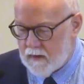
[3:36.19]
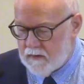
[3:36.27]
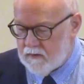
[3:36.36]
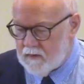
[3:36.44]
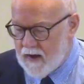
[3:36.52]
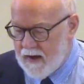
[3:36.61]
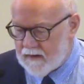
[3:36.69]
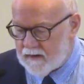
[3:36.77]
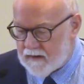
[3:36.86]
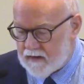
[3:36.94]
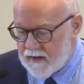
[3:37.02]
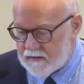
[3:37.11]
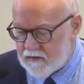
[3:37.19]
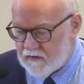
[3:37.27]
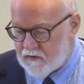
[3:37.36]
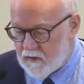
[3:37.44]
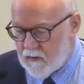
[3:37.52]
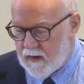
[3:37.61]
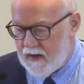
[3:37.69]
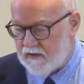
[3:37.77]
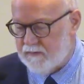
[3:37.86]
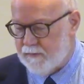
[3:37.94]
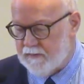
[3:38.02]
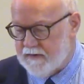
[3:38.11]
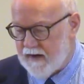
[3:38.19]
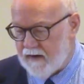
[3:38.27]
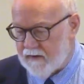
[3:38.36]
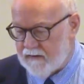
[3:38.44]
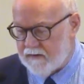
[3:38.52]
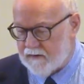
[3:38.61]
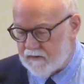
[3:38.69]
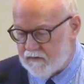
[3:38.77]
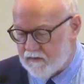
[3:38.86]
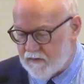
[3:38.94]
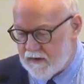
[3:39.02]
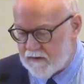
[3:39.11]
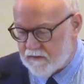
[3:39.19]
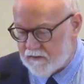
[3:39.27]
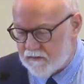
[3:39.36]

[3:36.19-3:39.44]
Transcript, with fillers: Do not neglect to show hospitality to strangers,